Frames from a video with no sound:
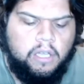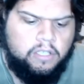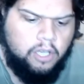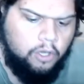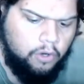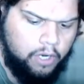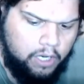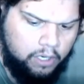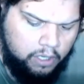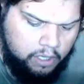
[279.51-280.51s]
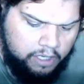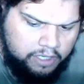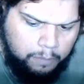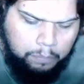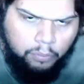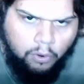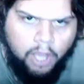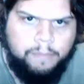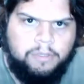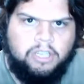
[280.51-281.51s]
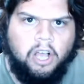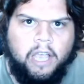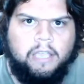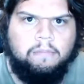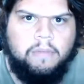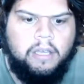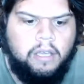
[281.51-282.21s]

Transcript: So you're in it's the prime time